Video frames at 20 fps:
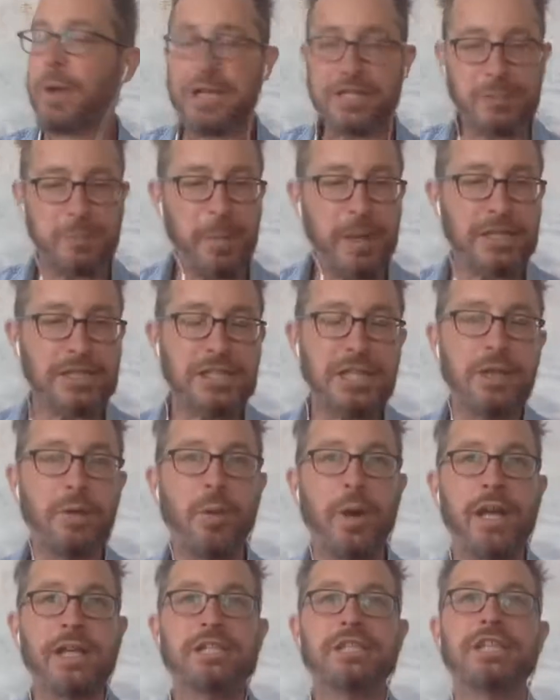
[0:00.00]
Especially
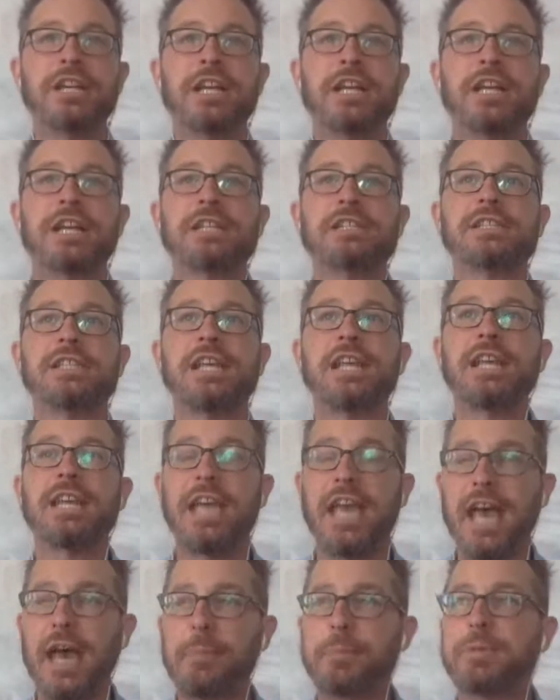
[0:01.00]
when Jenkins, he
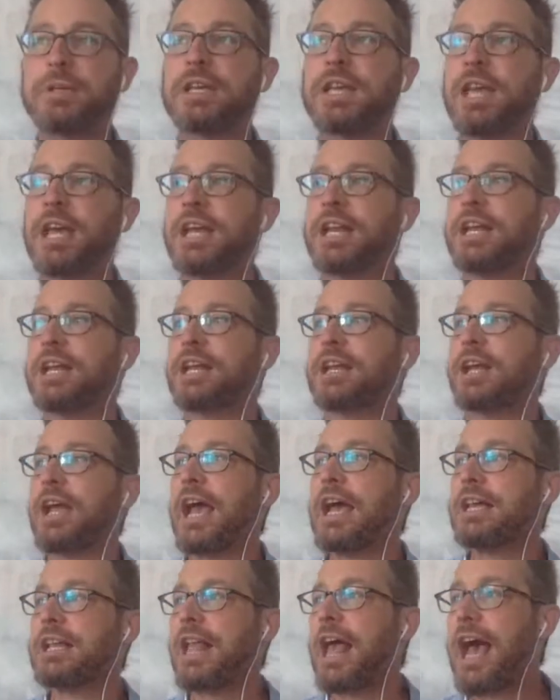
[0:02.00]
kept getting,
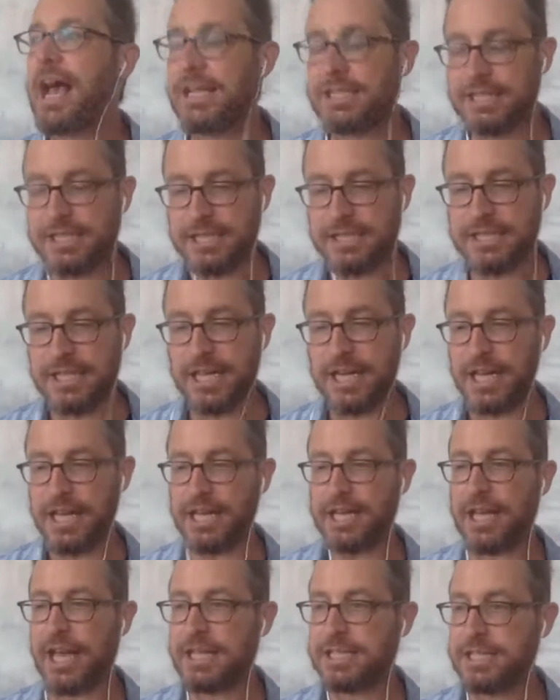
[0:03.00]
as the
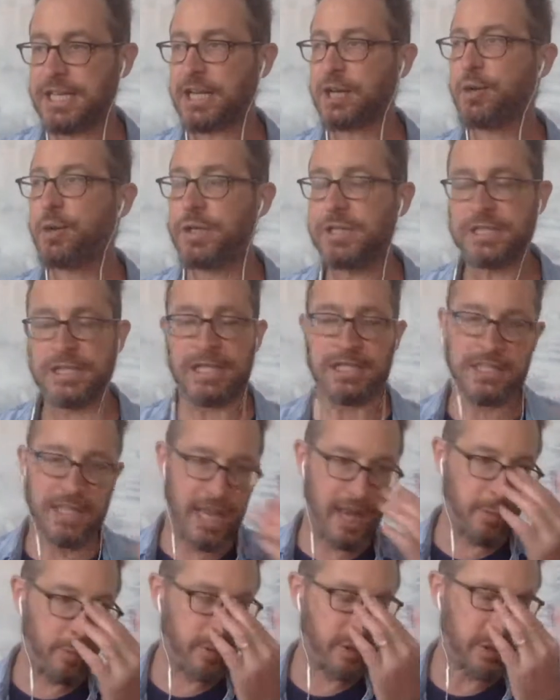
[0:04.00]
city has increased its
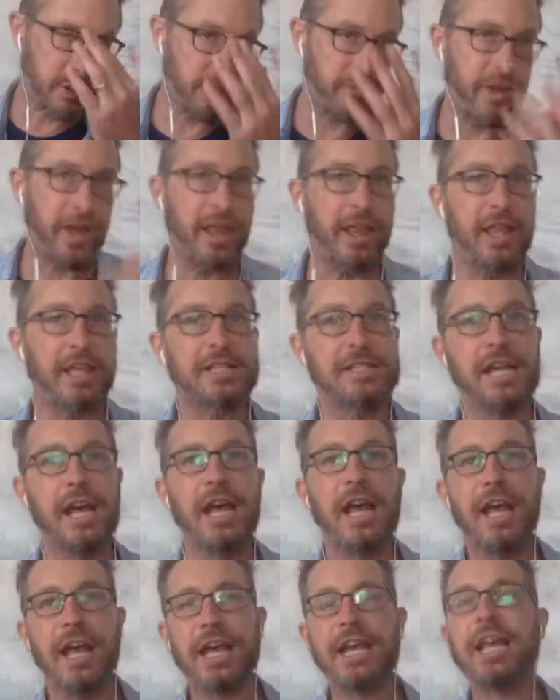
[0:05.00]
camera surveillance,
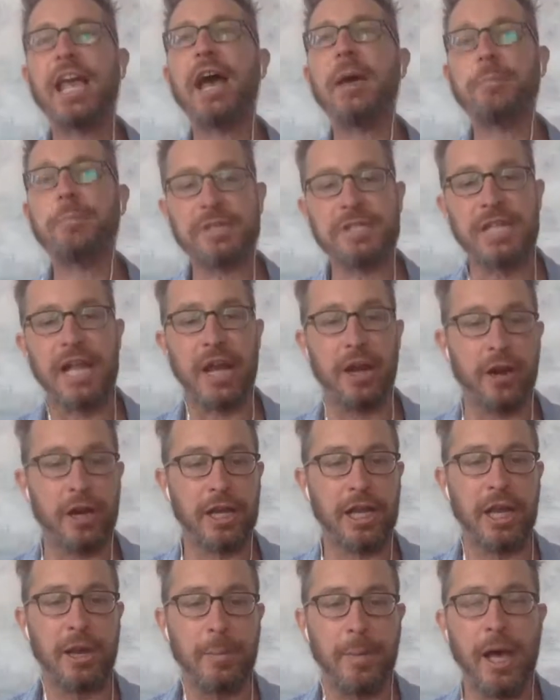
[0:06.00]
it kept
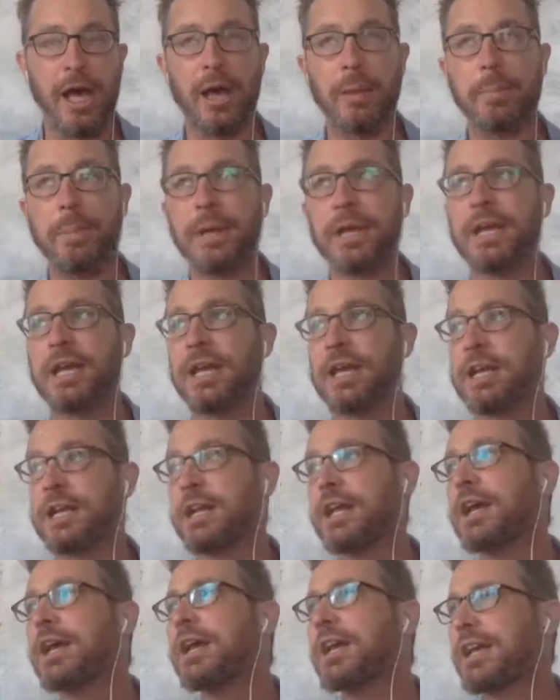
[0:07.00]
snaring him up in
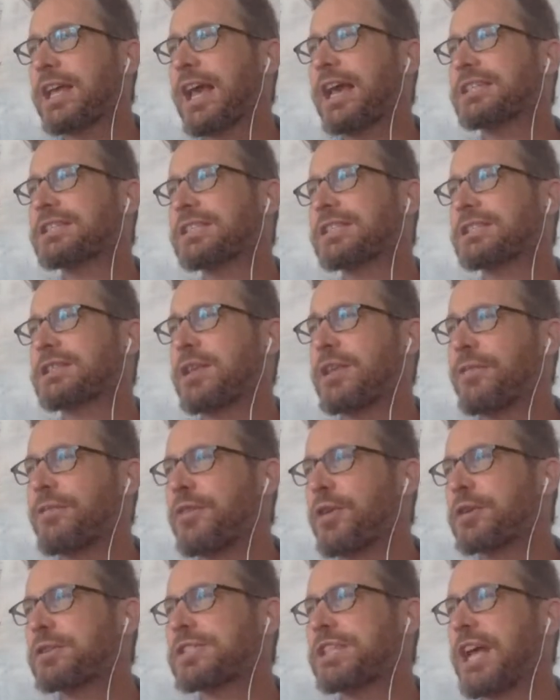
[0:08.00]
cases. So the
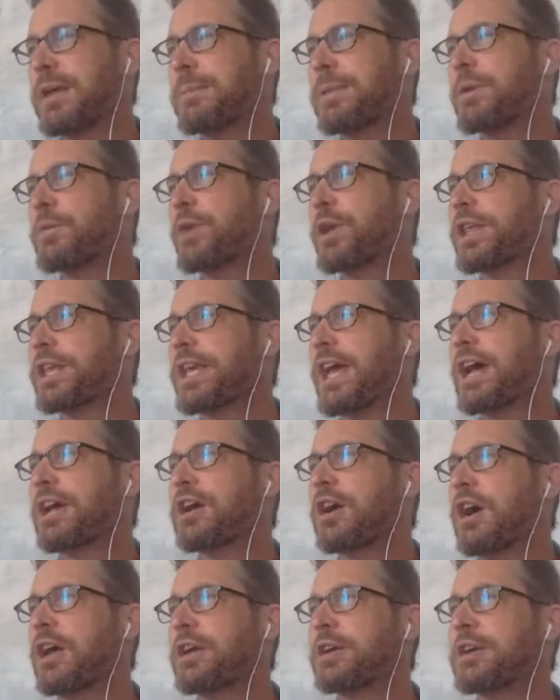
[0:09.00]
first time he really got
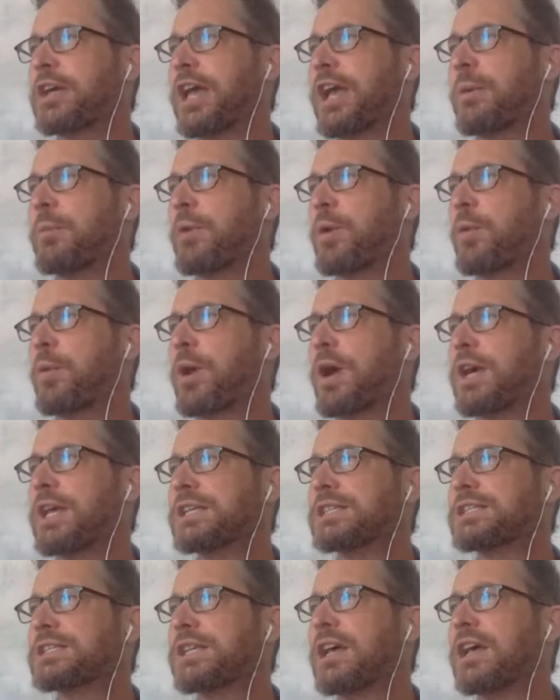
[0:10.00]
caught on camera
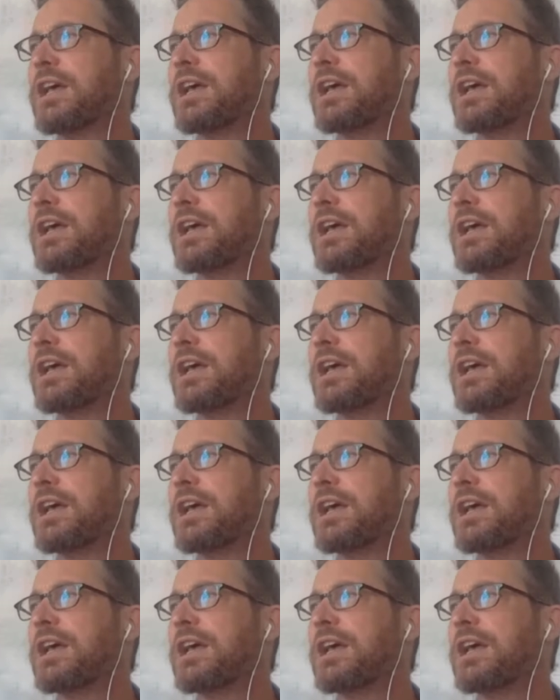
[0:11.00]
was